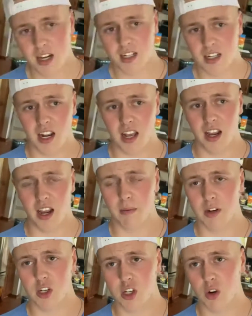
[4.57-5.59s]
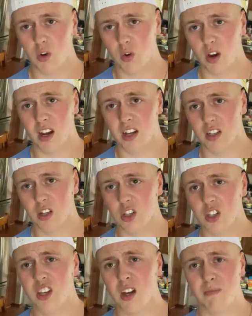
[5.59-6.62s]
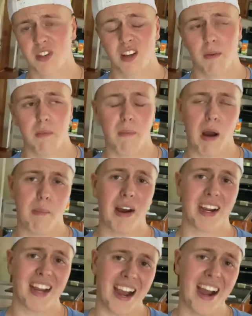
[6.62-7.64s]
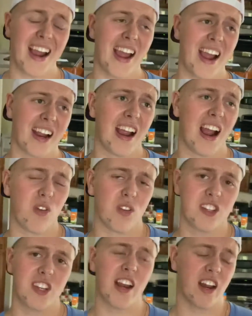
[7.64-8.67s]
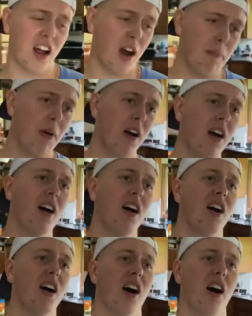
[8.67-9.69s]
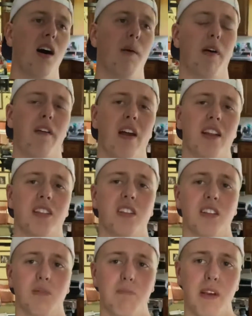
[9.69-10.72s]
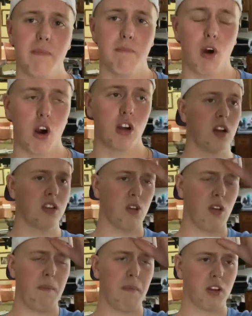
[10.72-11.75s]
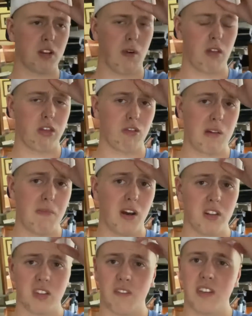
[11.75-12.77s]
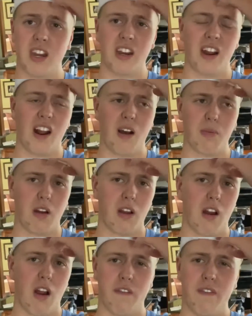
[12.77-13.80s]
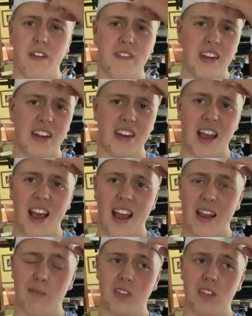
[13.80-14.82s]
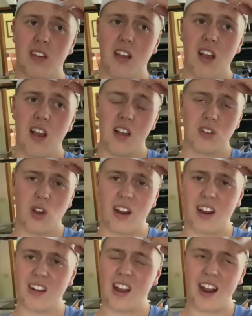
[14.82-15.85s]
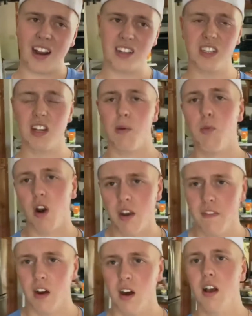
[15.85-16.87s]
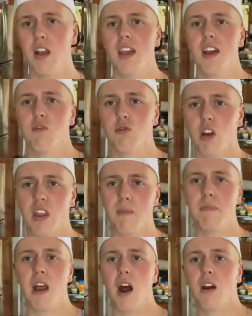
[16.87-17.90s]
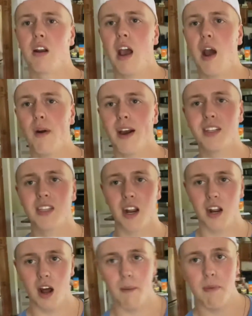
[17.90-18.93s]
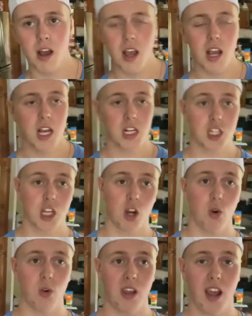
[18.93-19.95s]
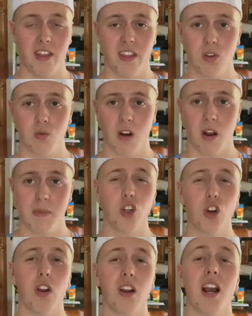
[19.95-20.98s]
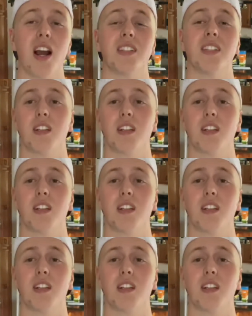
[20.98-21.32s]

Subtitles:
today I'm going to show you guys a little something about my kayak, how to set it up. I've had it since mid-March, so that marks about 3 months. I've taken it out probably around 15 times. So I got somewhat of a rhythm down on how I set it up. So yeah, in this one I'm going to show you guys its